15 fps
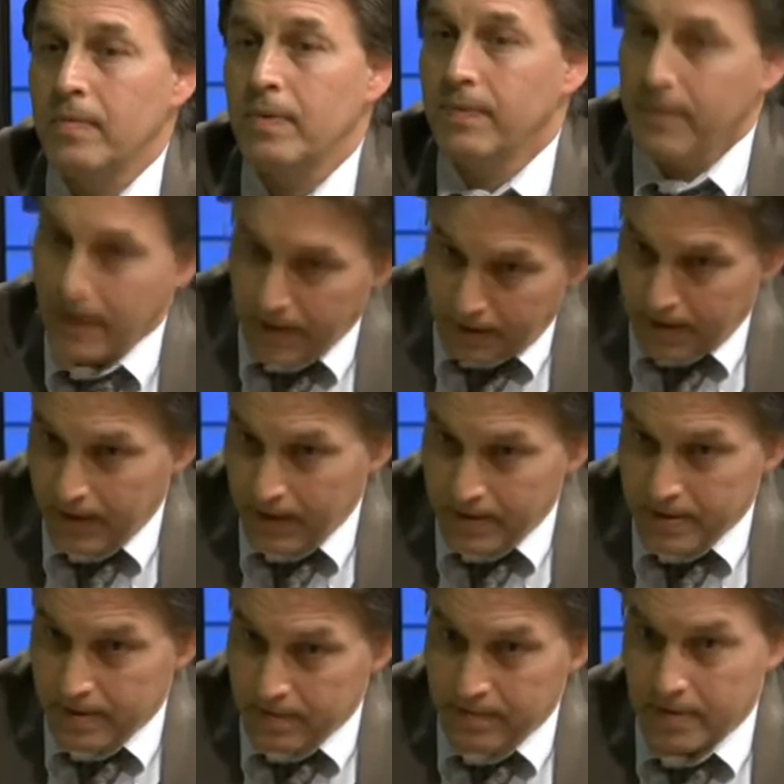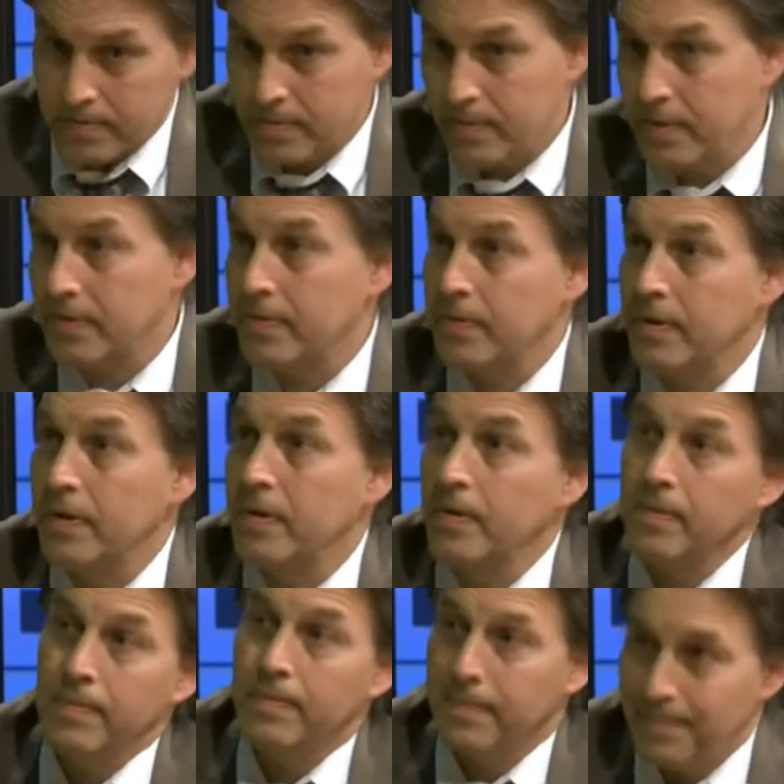I can get each individual to do
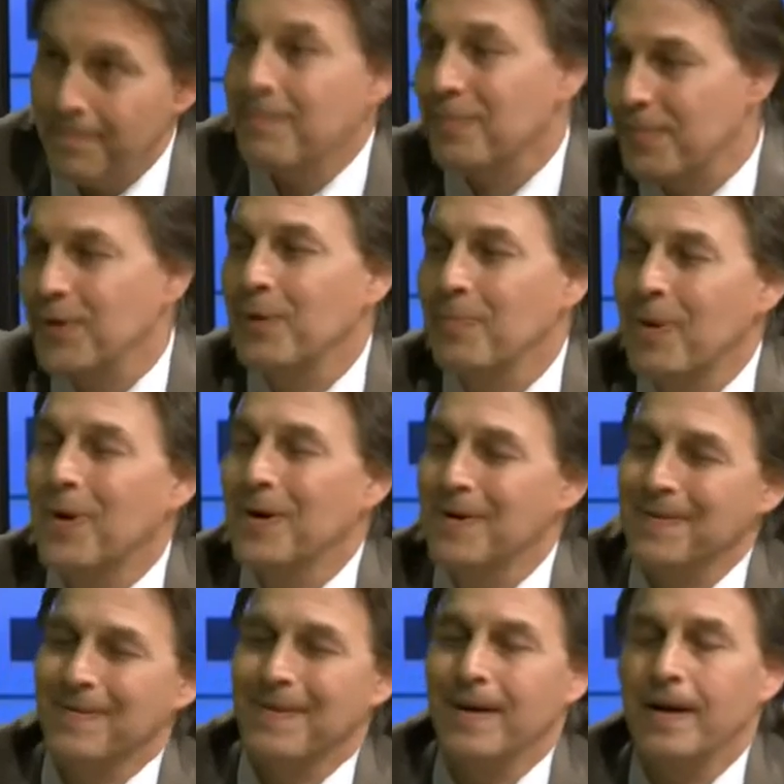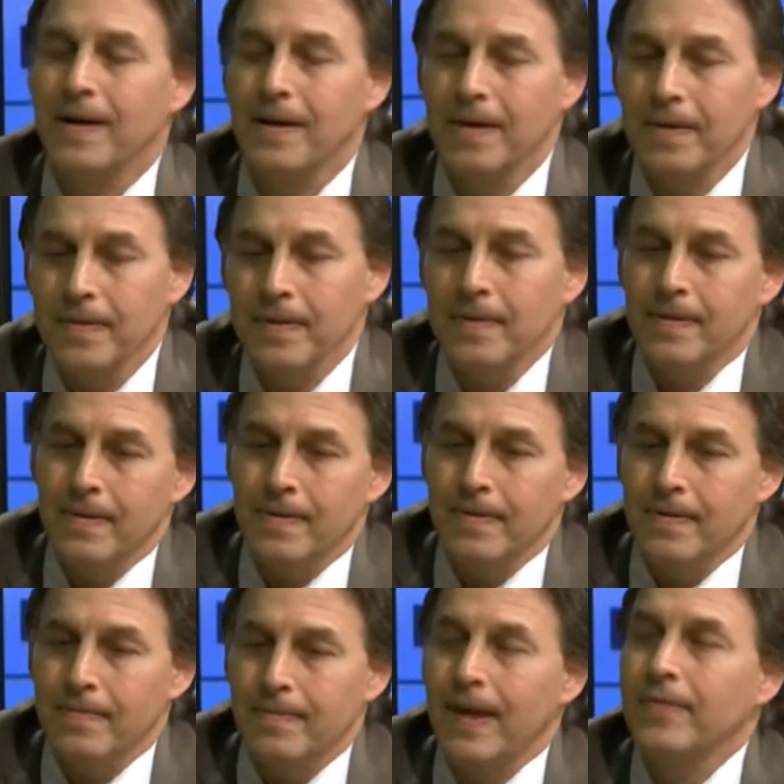their part,
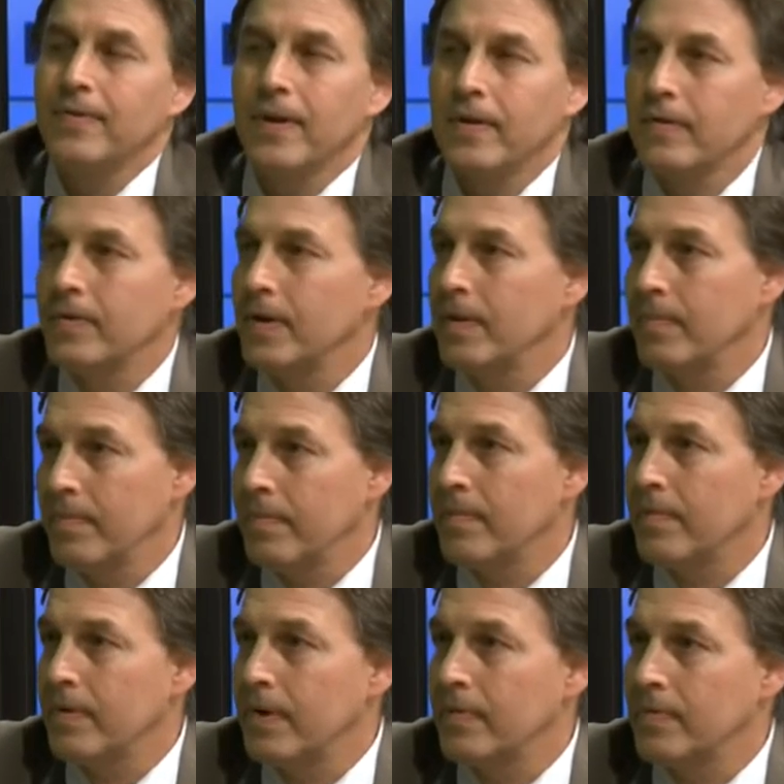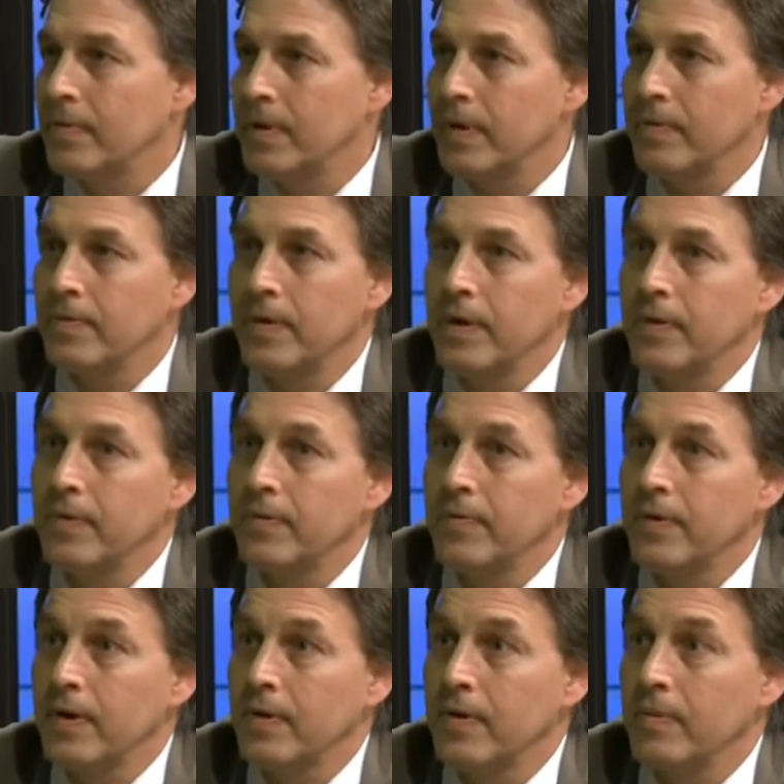that's how the team does well. So I always
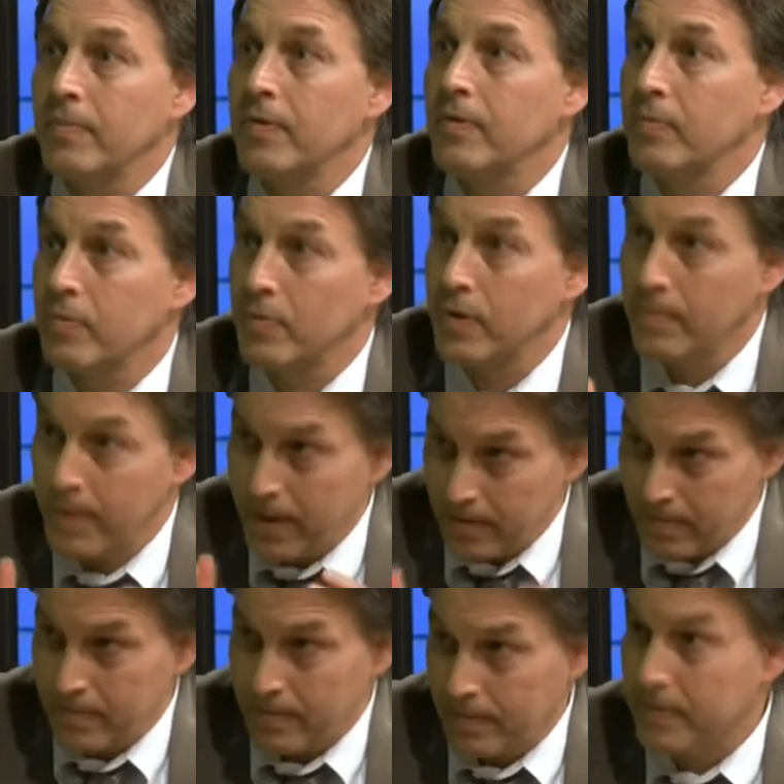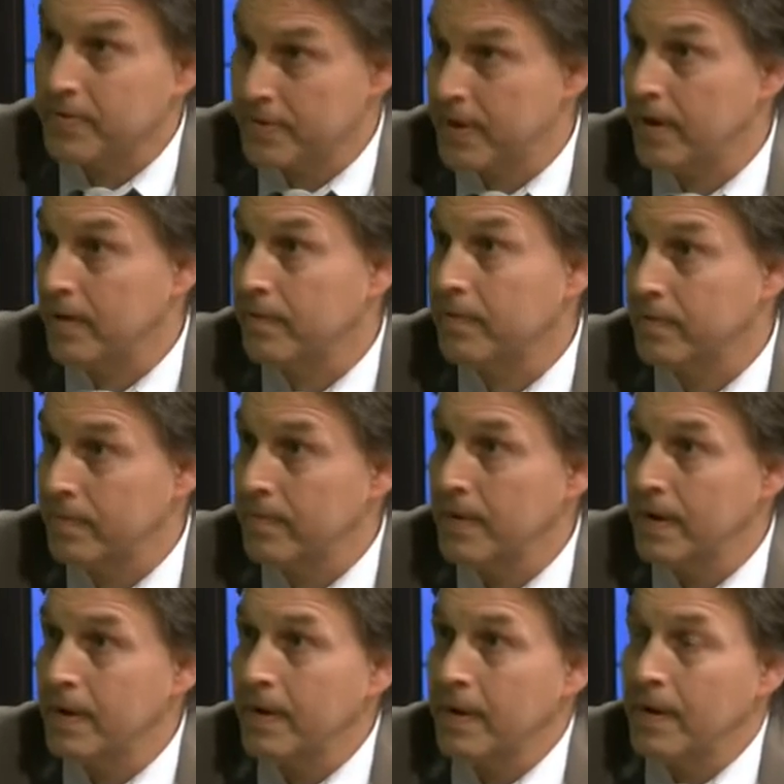tell them, just worry about yourself.
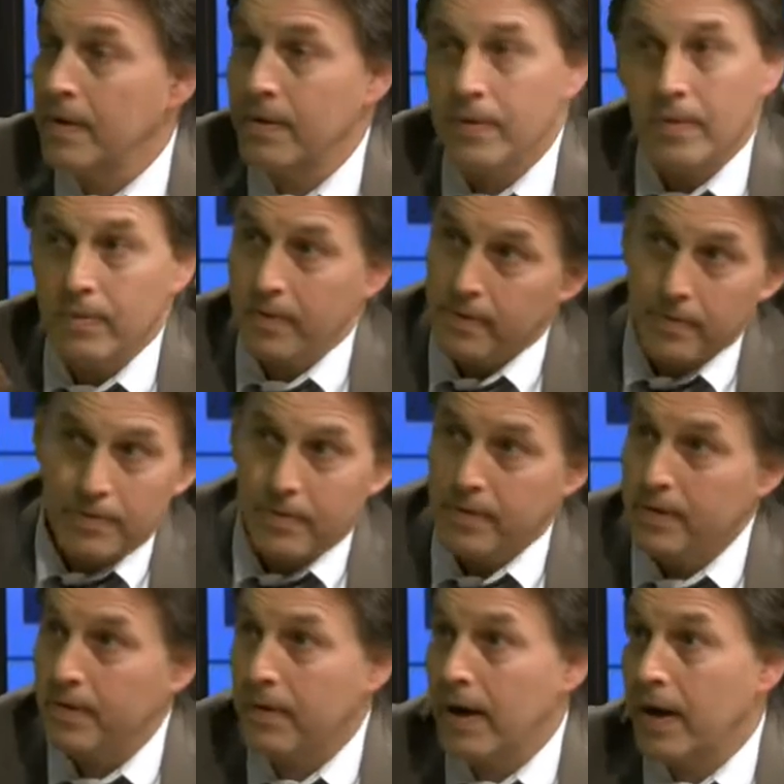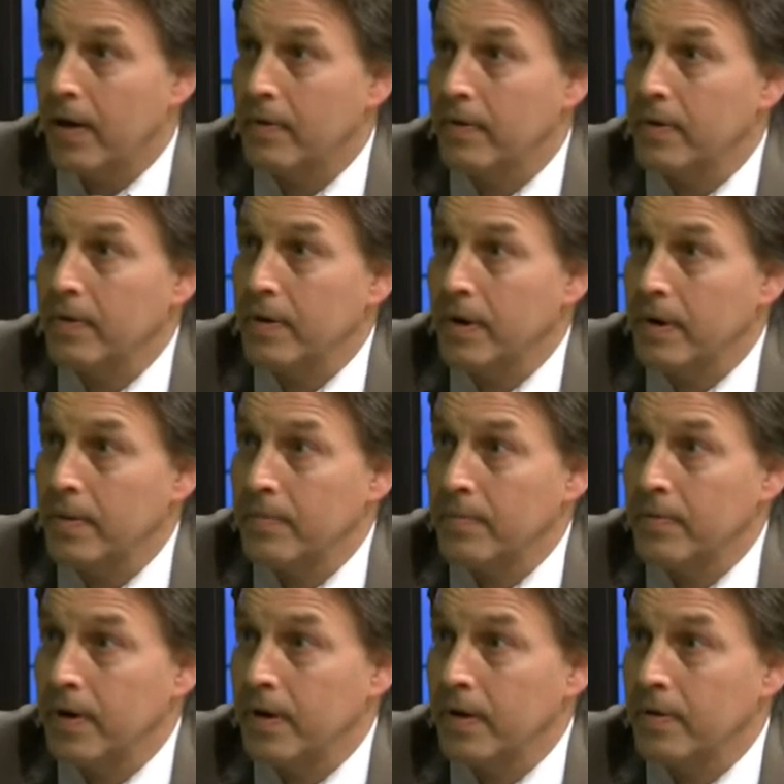Don't listen to the crowd. Don't get
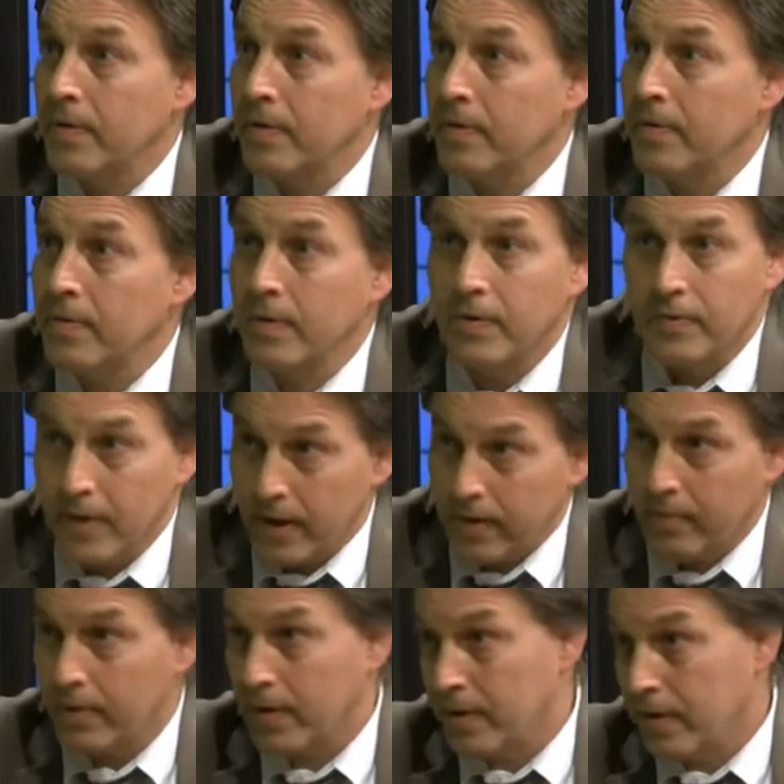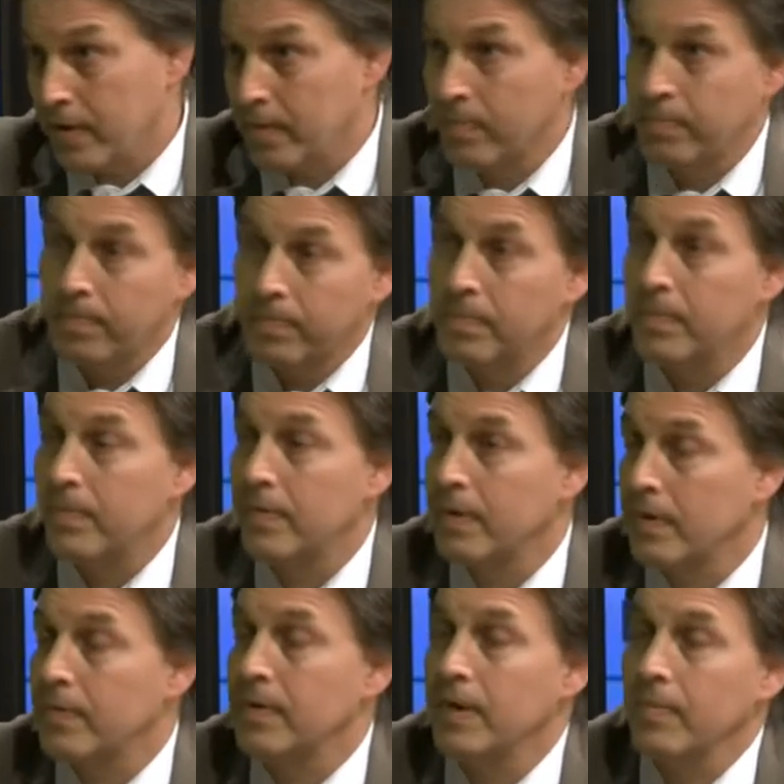upset or too excited when your
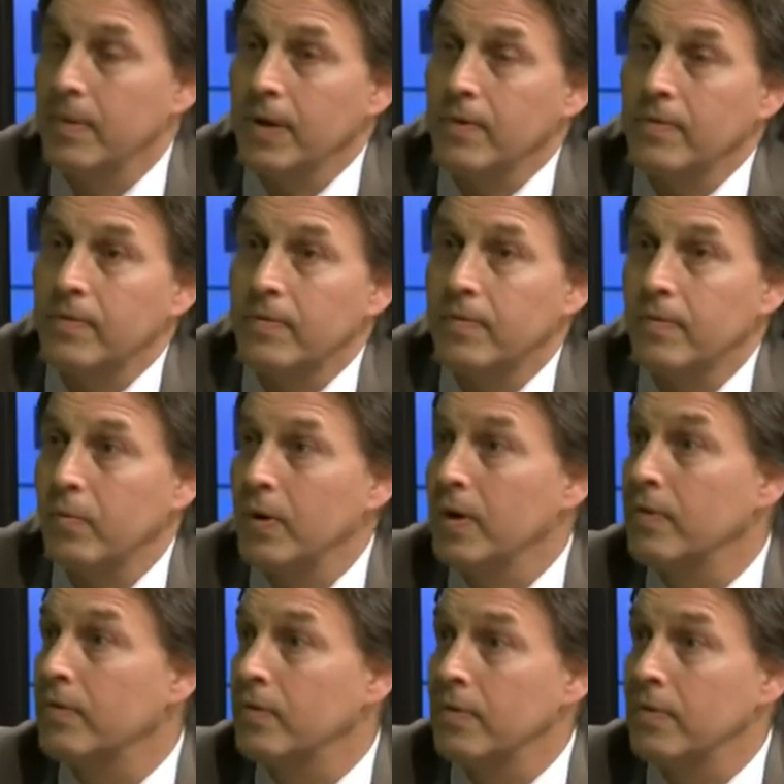teammates wins or